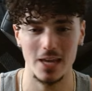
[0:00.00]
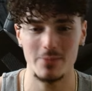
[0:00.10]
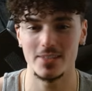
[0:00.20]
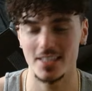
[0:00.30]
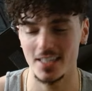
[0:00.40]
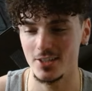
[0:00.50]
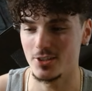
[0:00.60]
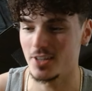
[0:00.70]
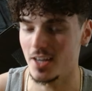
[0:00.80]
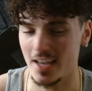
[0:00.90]
payments hit
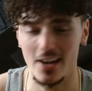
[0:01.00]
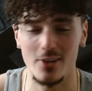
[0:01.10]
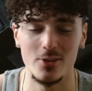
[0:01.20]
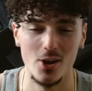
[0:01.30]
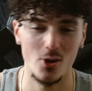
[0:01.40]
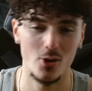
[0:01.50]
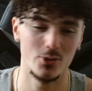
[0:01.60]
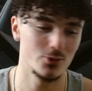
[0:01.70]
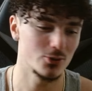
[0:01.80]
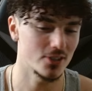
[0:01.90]
your account,
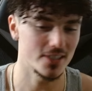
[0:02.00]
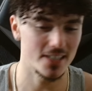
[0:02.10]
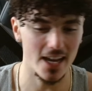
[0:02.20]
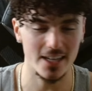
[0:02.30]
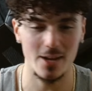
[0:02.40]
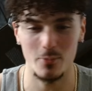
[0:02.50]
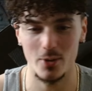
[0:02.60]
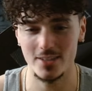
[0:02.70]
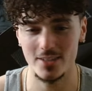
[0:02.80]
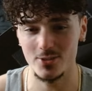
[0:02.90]
when you start stacking that
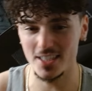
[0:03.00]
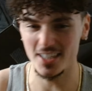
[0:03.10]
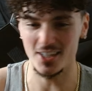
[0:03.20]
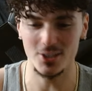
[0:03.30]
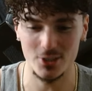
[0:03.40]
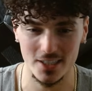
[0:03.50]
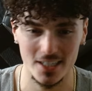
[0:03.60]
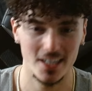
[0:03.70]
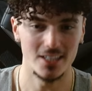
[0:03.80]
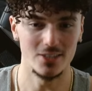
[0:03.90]
bread, you see a
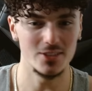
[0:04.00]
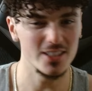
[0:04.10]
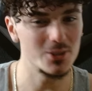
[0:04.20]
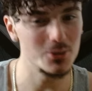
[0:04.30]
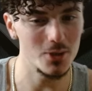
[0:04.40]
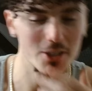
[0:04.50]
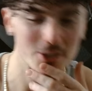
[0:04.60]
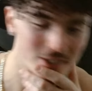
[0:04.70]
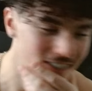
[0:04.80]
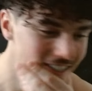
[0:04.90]
100, you see
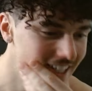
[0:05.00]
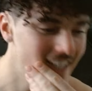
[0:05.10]
200,